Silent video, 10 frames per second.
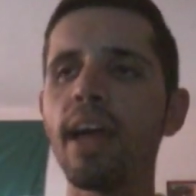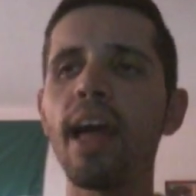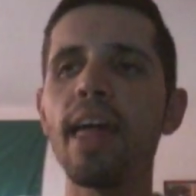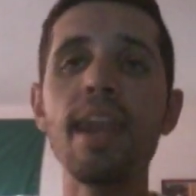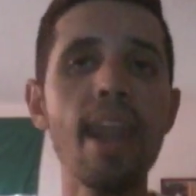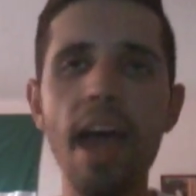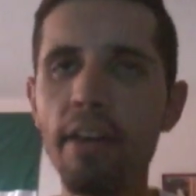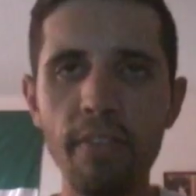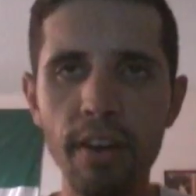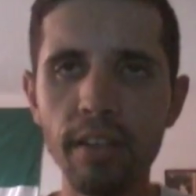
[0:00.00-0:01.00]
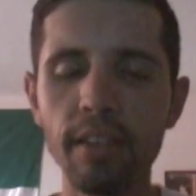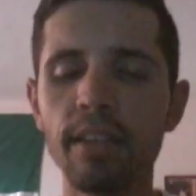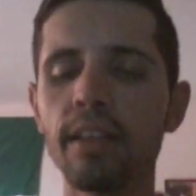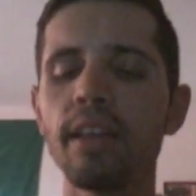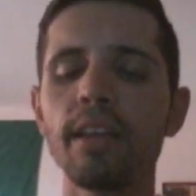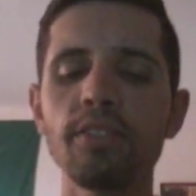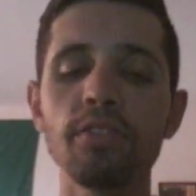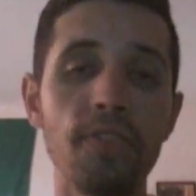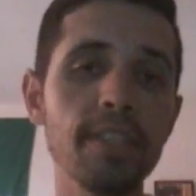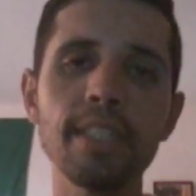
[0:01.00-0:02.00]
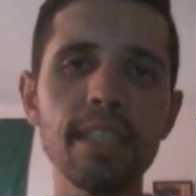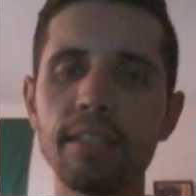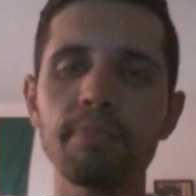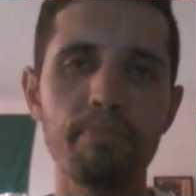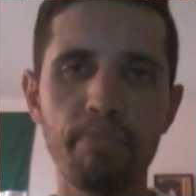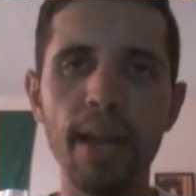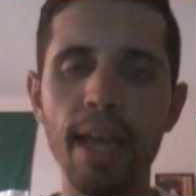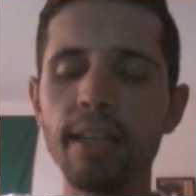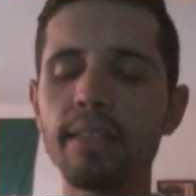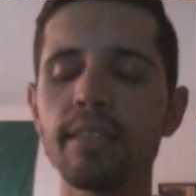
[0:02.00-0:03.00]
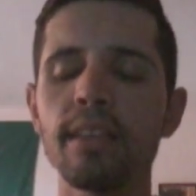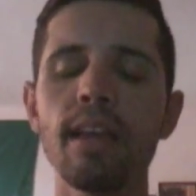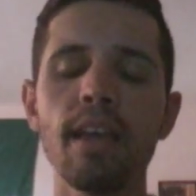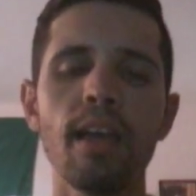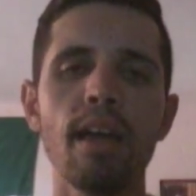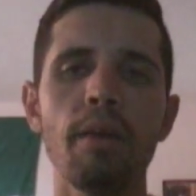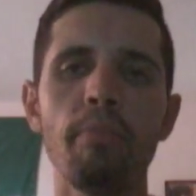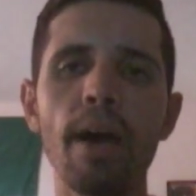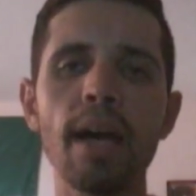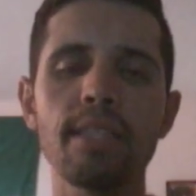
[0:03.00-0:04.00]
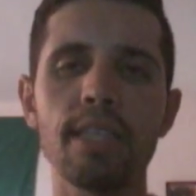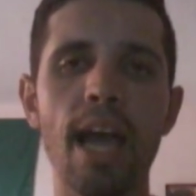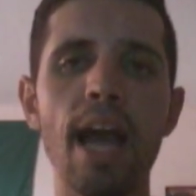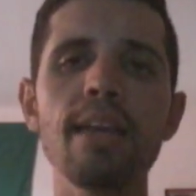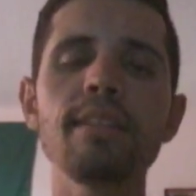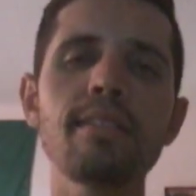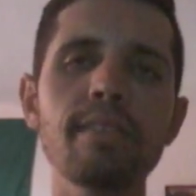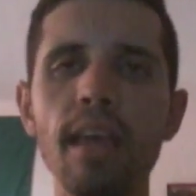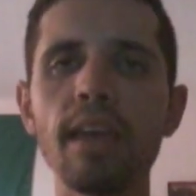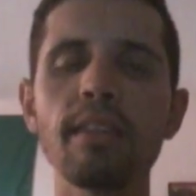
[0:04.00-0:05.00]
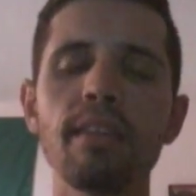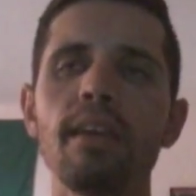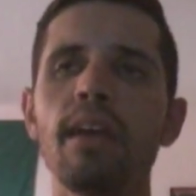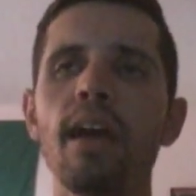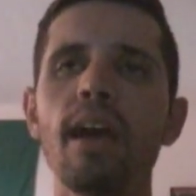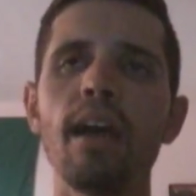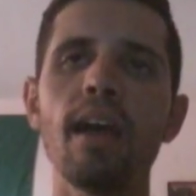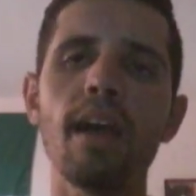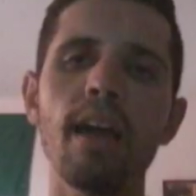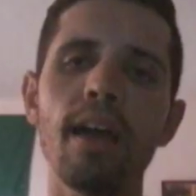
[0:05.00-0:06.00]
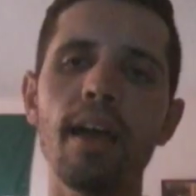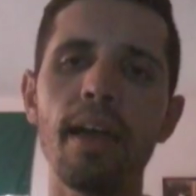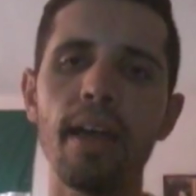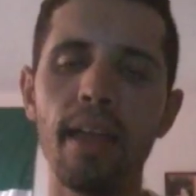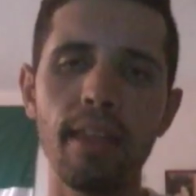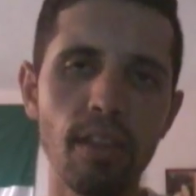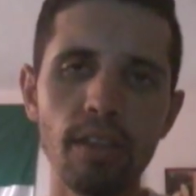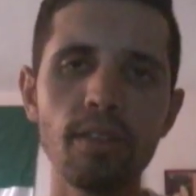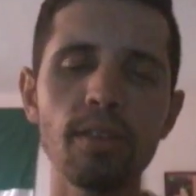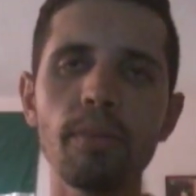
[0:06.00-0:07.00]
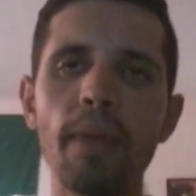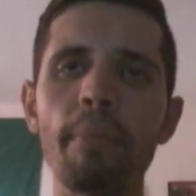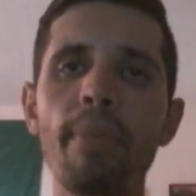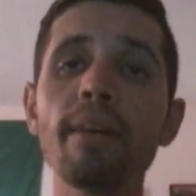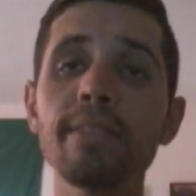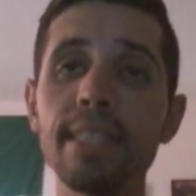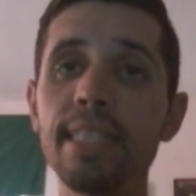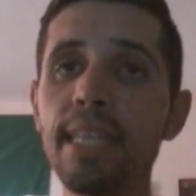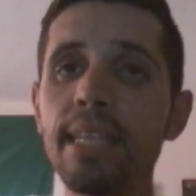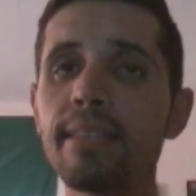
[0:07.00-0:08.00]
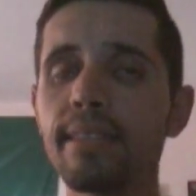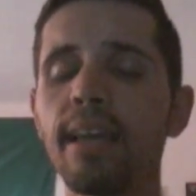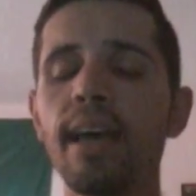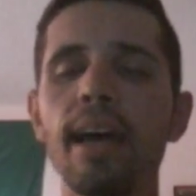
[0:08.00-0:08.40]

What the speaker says: never to visit this place. But I said in YouTube about this